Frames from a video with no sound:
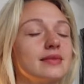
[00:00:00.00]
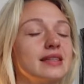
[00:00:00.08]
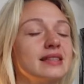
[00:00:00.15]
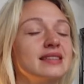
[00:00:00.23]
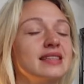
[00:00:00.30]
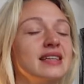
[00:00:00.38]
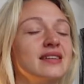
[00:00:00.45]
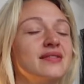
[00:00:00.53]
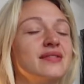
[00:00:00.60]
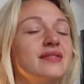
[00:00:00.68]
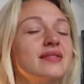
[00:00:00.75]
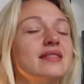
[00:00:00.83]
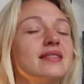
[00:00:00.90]
See if
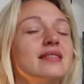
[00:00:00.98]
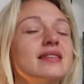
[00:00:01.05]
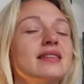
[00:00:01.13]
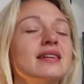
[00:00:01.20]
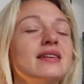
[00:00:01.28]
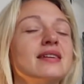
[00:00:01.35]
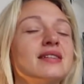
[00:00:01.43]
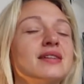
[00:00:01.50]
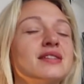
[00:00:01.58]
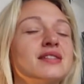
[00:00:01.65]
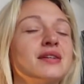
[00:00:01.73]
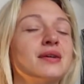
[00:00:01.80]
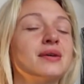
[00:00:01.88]
there is
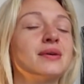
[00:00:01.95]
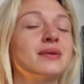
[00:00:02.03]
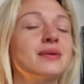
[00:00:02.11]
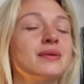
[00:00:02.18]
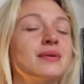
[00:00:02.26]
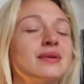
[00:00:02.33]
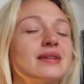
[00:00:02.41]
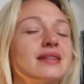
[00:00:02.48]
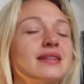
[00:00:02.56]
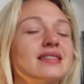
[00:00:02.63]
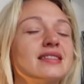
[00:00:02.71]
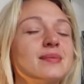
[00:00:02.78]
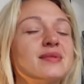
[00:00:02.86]
also
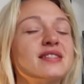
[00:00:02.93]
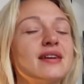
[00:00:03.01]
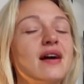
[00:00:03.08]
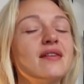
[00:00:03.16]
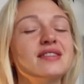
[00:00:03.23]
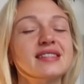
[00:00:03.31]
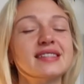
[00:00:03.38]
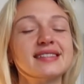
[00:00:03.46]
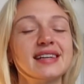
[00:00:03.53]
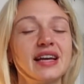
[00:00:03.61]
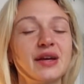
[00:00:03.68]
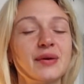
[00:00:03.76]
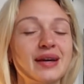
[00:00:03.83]
some softness
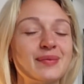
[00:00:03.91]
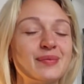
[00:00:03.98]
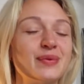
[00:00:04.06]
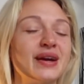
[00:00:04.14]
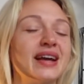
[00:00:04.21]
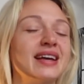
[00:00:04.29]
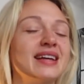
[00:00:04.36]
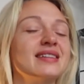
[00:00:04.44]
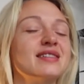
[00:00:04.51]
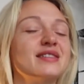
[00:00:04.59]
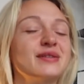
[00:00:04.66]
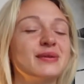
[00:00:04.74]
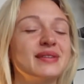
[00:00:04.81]
that you can bring
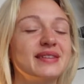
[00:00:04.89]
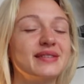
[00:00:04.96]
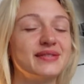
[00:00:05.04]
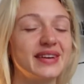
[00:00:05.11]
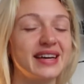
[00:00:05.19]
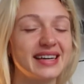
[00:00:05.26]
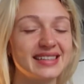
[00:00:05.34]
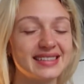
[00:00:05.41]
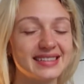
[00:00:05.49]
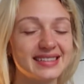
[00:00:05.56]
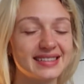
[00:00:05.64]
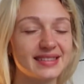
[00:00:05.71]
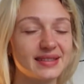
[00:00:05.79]
into the
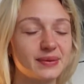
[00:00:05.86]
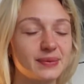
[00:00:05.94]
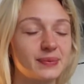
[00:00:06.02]
face.